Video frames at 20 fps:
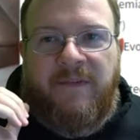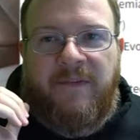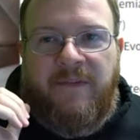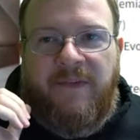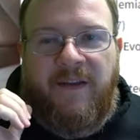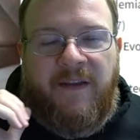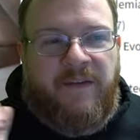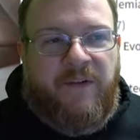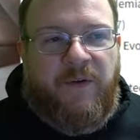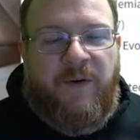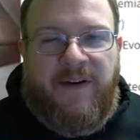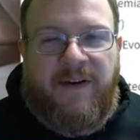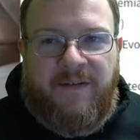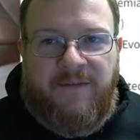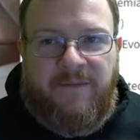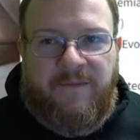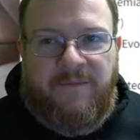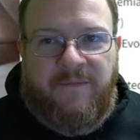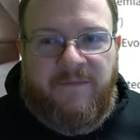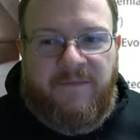It's a great
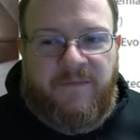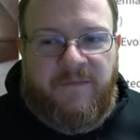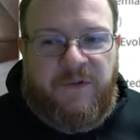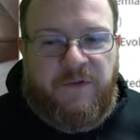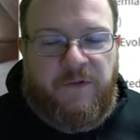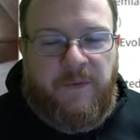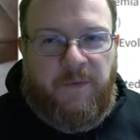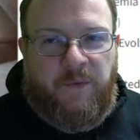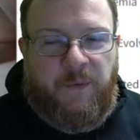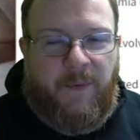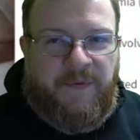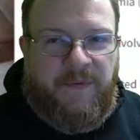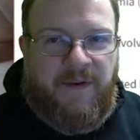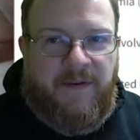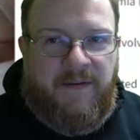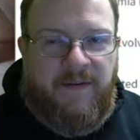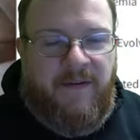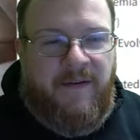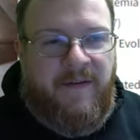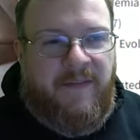distributor's
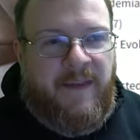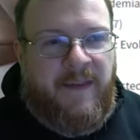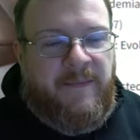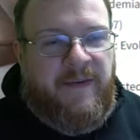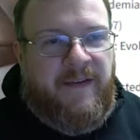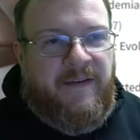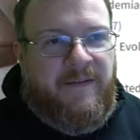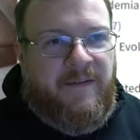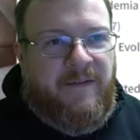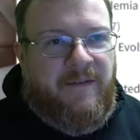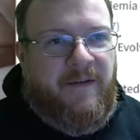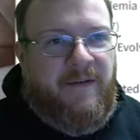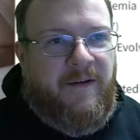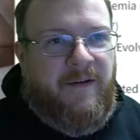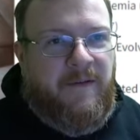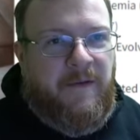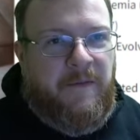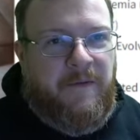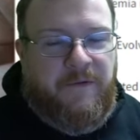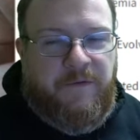website that makes a lot of
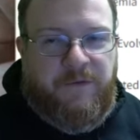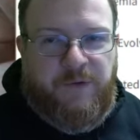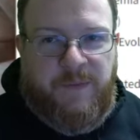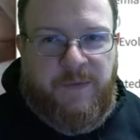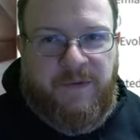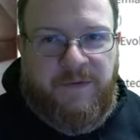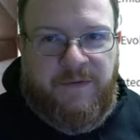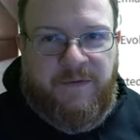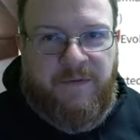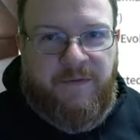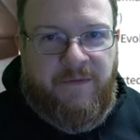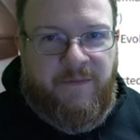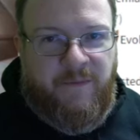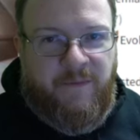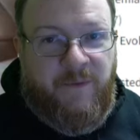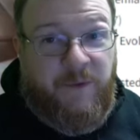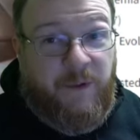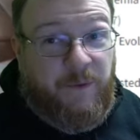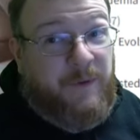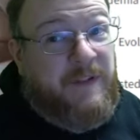the other distributors
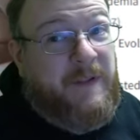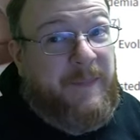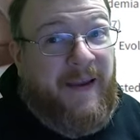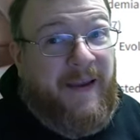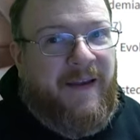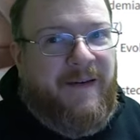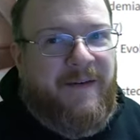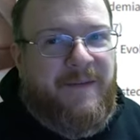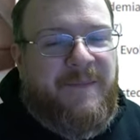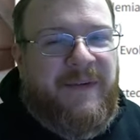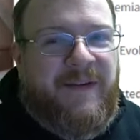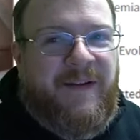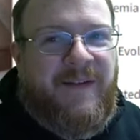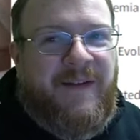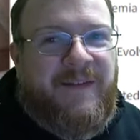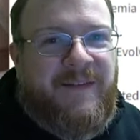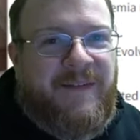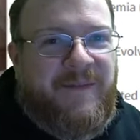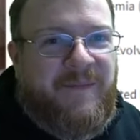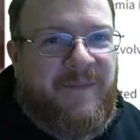look really bad
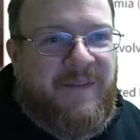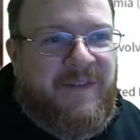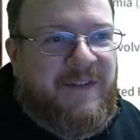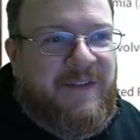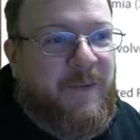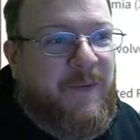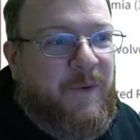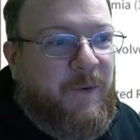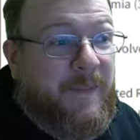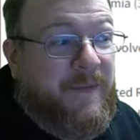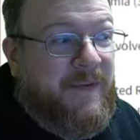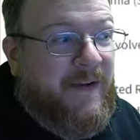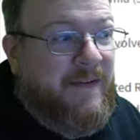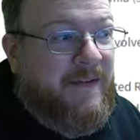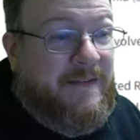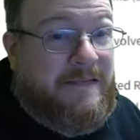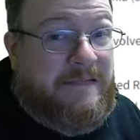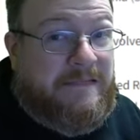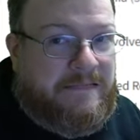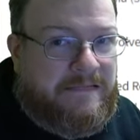because some of their
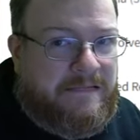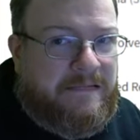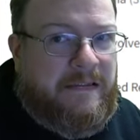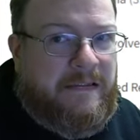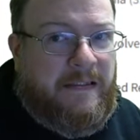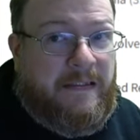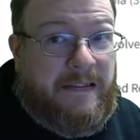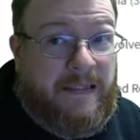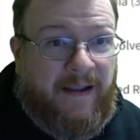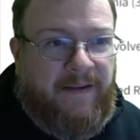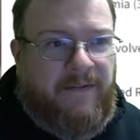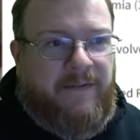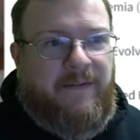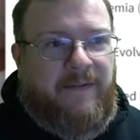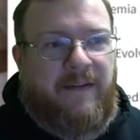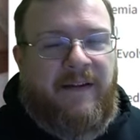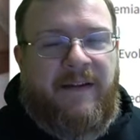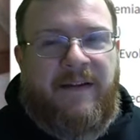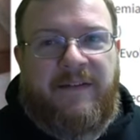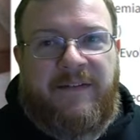websites, yikes,
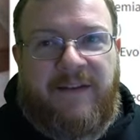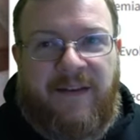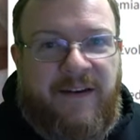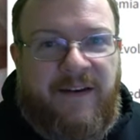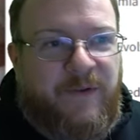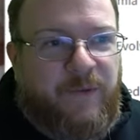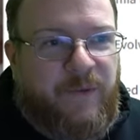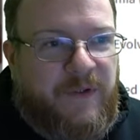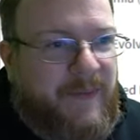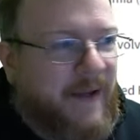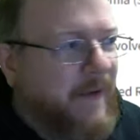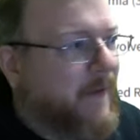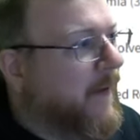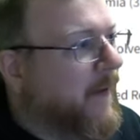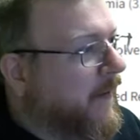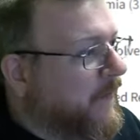it is it is really bad.